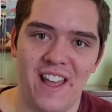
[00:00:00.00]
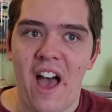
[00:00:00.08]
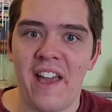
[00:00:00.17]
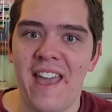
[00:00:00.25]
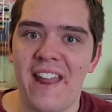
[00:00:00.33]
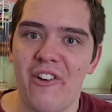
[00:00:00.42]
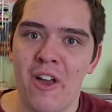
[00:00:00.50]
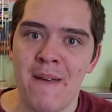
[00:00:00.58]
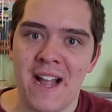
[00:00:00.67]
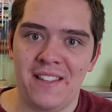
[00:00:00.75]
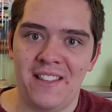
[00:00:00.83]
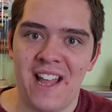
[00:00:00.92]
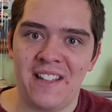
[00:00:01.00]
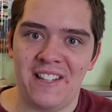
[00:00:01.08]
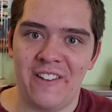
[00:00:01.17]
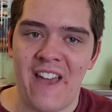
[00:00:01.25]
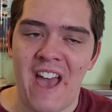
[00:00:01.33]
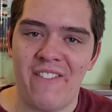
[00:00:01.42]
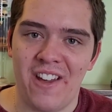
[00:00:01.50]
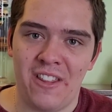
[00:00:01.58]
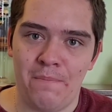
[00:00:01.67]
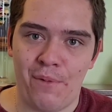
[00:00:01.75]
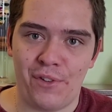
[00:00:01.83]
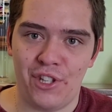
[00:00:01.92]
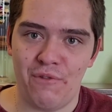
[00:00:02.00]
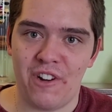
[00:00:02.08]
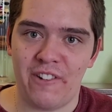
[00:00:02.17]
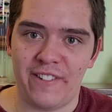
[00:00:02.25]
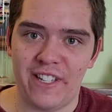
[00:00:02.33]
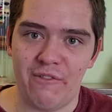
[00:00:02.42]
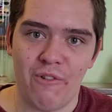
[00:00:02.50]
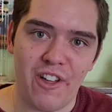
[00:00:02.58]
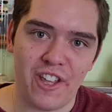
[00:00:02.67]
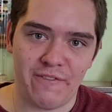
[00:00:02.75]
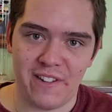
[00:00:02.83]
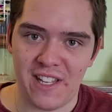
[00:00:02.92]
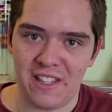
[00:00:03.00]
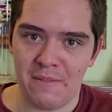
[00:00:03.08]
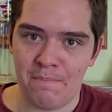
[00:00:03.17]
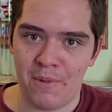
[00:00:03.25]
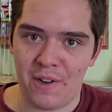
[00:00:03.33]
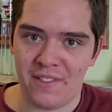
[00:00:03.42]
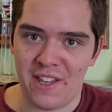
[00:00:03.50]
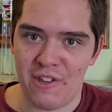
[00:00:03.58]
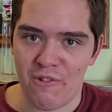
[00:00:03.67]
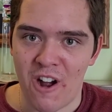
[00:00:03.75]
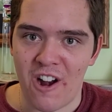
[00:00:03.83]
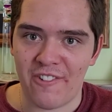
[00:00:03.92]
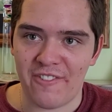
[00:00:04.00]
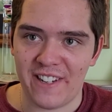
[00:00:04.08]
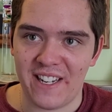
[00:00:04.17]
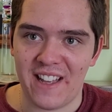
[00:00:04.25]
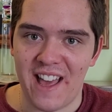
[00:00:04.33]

Again, going back to the idea of having other books you want to read while you're reading the book that you are reading,